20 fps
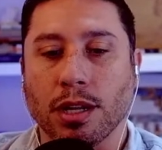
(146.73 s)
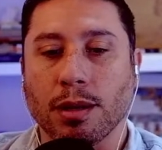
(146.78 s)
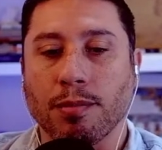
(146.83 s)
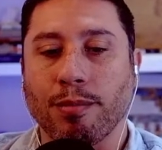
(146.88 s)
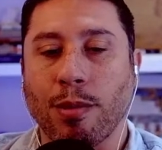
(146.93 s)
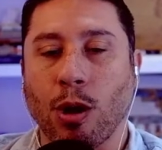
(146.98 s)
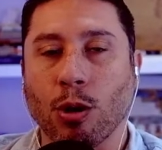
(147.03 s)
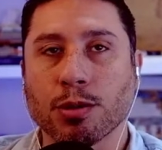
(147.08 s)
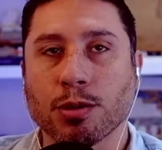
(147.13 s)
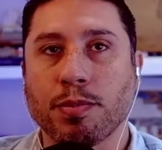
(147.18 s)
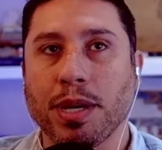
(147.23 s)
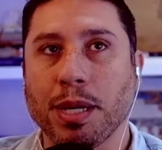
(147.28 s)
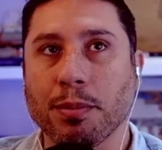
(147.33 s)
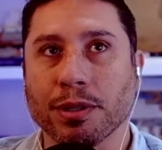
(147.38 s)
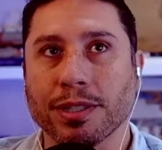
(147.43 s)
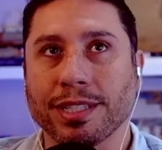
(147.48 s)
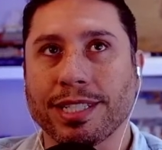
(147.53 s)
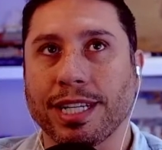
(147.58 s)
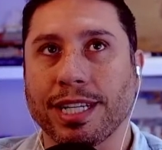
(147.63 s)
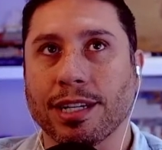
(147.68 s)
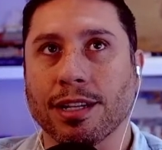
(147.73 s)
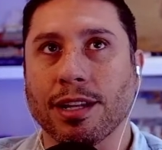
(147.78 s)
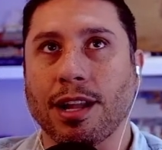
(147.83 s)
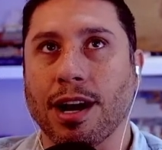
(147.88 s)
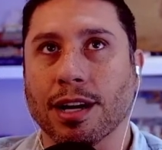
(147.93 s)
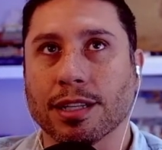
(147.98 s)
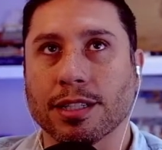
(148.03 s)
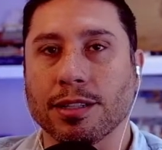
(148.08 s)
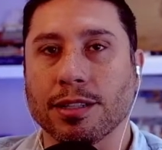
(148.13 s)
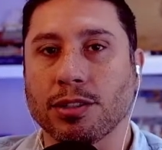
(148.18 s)
most people didn't
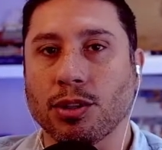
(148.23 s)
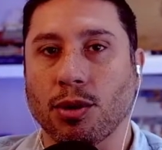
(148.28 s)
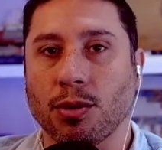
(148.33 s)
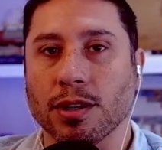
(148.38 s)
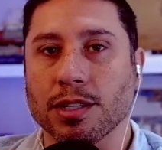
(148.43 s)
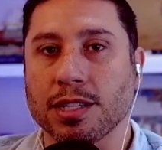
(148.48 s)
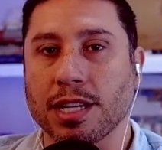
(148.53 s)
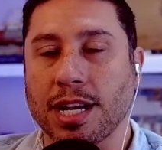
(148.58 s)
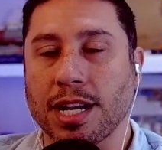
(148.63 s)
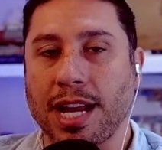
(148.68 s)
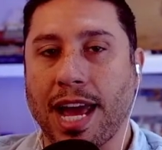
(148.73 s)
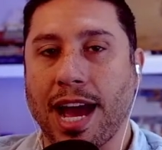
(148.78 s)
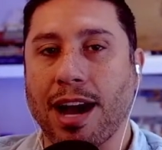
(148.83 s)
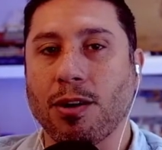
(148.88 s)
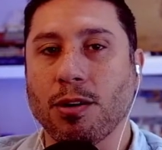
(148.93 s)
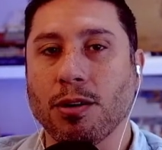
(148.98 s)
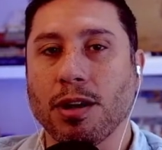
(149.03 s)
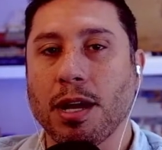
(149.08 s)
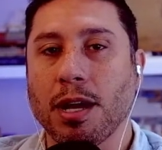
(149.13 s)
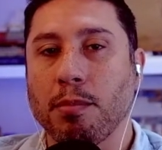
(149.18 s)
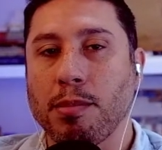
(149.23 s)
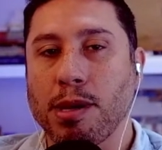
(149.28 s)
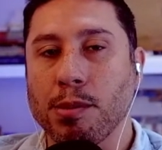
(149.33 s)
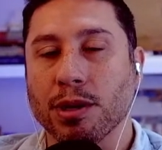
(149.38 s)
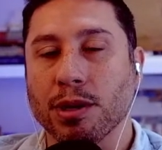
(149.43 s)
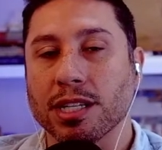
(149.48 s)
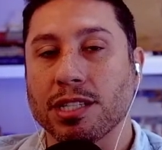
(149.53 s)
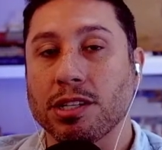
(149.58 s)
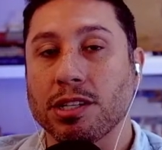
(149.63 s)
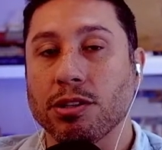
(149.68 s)
lock their doors. And now
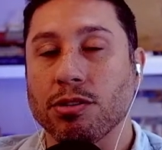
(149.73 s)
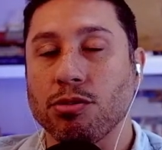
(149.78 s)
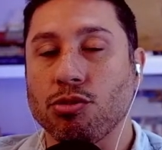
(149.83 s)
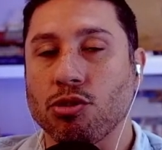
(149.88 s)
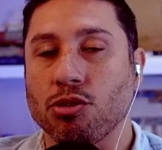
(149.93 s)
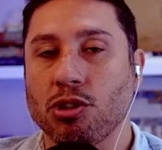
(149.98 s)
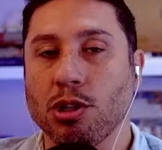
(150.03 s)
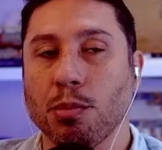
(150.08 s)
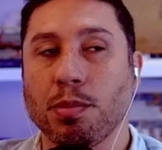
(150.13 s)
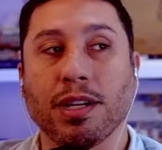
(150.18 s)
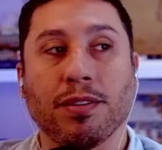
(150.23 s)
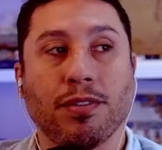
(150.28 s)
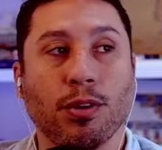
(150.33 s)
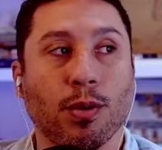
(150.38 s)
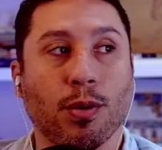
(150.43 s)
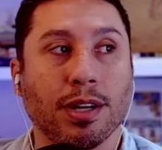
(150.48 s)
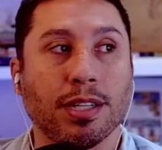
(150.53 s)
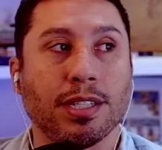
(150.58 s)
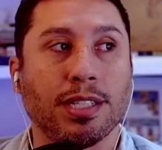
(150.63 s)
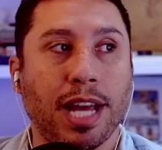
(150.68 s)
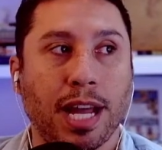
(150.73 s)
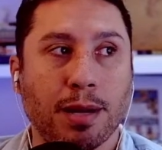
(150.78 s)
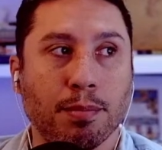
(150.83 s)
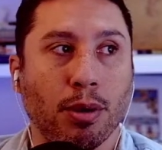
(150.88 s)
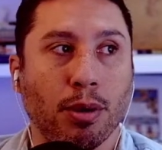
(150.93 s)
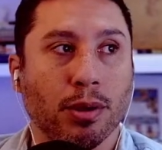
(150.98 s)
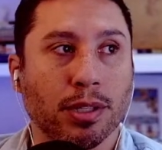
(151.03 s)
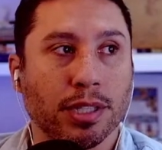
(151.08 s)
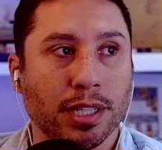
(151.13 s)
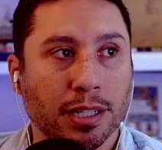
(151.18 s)
people consider you stupid if you aren't
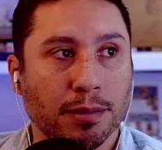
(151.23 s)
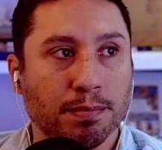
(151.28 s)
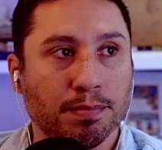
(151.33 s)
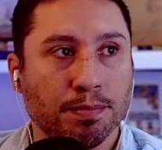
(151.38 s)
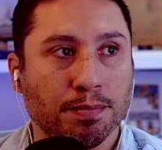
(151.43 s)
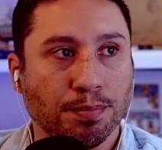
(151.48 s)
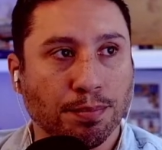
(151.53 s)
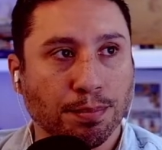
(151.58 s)
deadbolting them.